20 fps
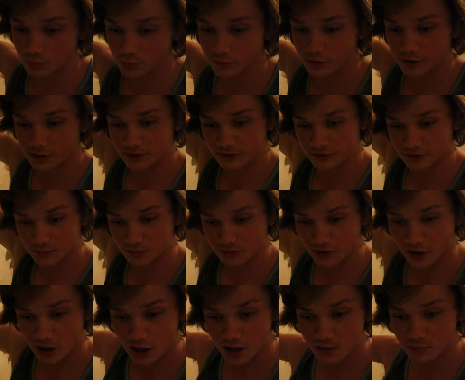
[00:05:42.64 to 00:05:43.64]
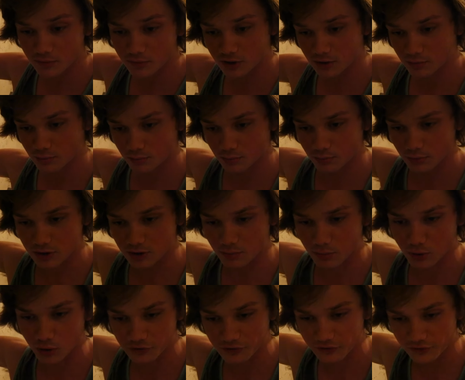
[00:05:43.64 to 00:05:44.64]
that is up top that, that
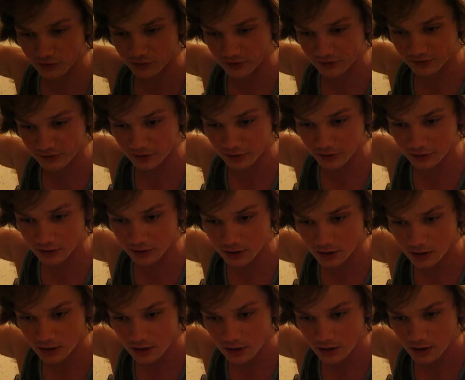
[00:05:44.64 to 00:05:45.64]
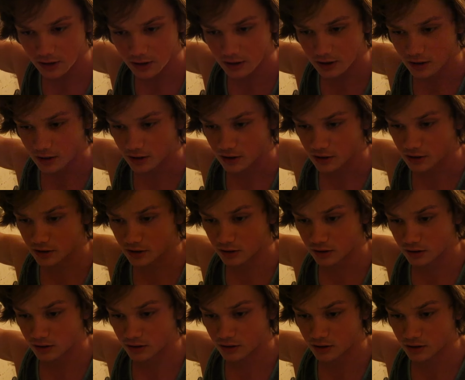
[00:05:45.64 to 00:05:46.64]
bolts to the ceiling.
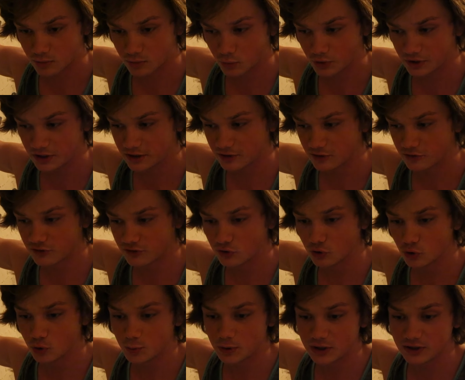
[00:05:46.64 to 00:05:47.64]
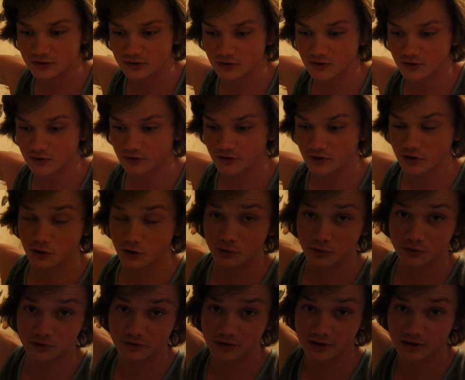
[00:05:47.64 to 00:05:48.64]
Um, we needed two pieces of
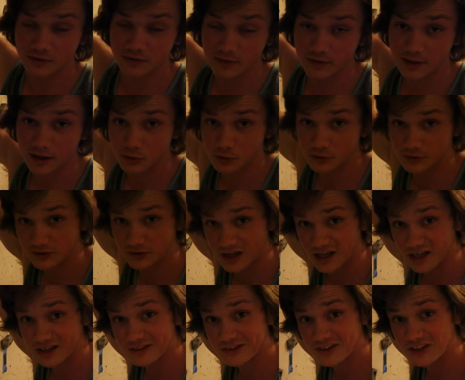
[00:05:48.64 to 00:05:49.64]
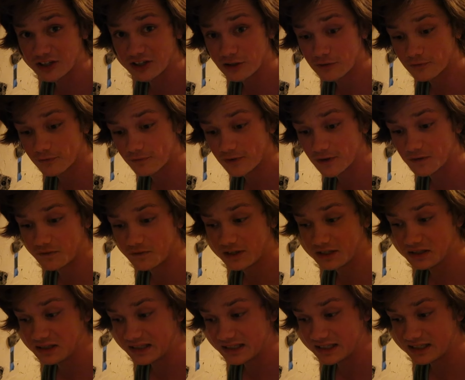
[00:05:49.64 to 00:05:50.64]
those, and that was eighteen
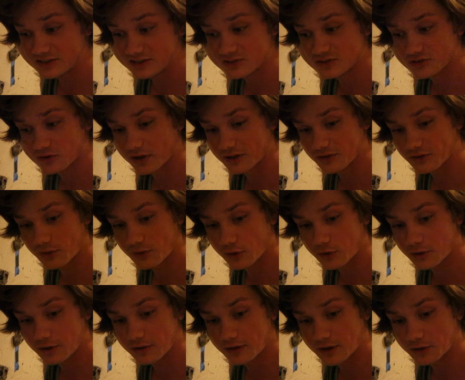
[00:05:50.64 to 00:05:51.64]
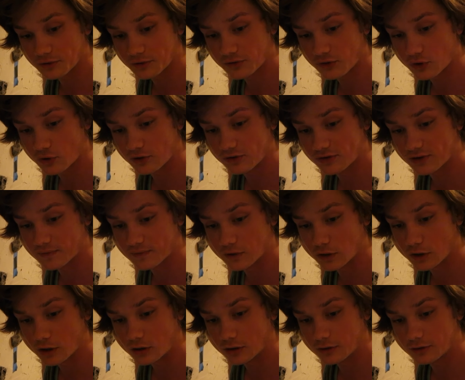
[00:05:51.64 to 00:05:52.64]
fifty each. So that's thirty. That was thirty-seven
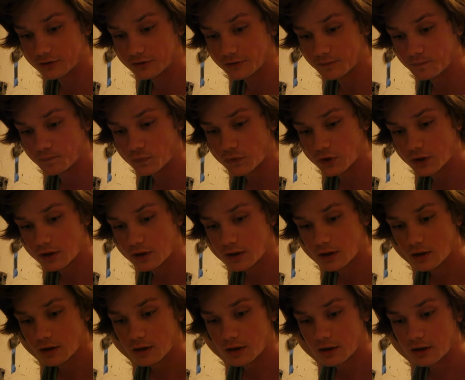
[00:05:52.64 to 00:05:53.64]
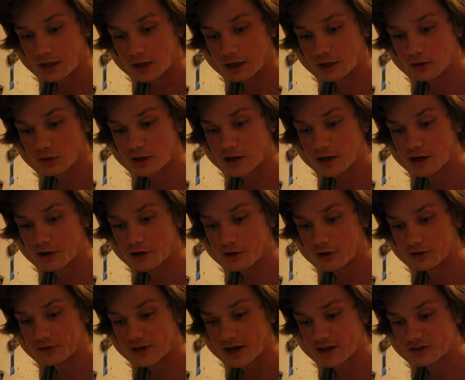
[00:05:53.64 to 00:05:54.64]
dollars. Angle iron
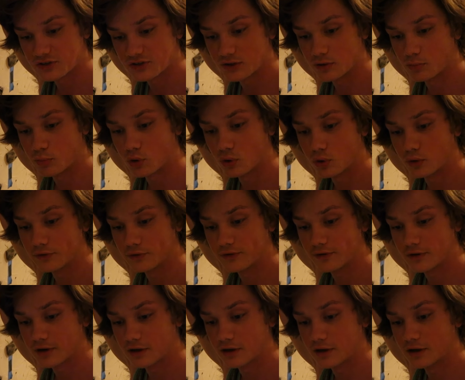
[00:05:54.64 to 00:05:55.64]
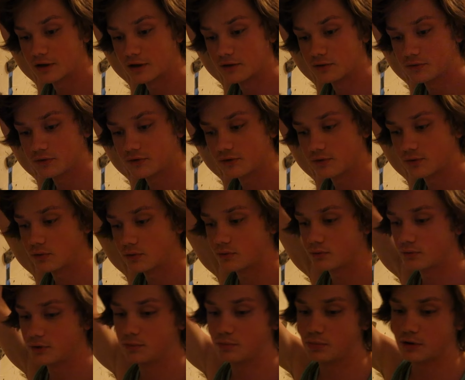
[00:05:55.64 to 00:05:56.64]
attaching the bolts uh, was
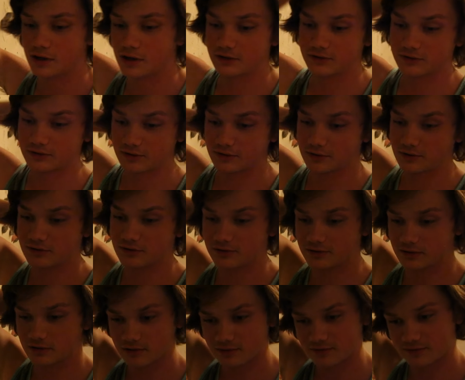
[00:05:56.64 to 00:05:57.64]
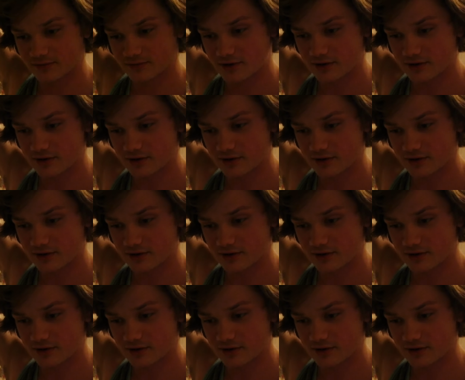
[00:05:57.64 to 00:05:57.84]
three boxes of